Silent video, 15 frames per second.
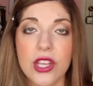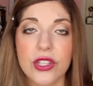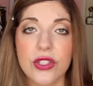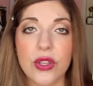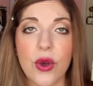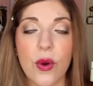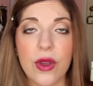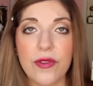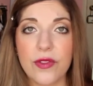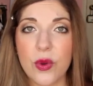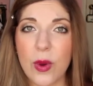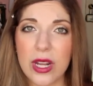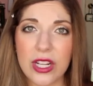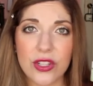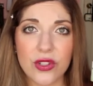so if
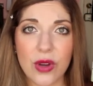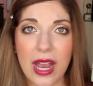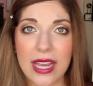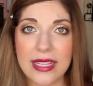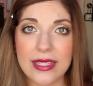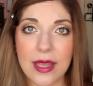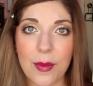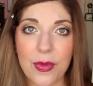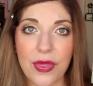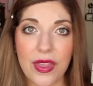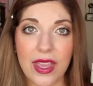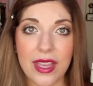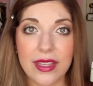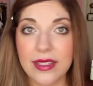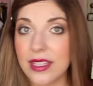you want to try
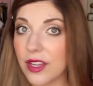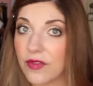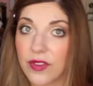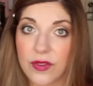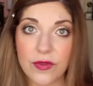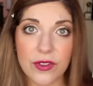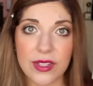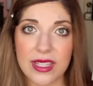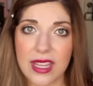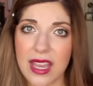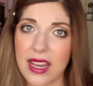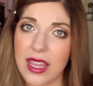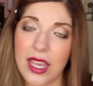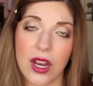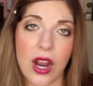something different for
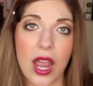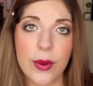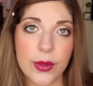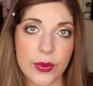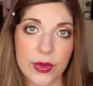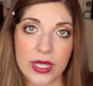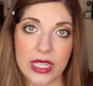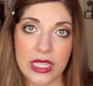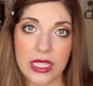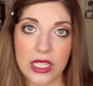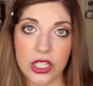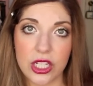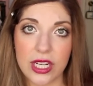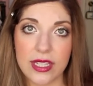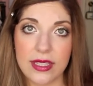skincare, I would really
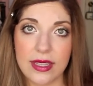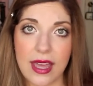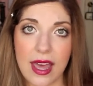suggest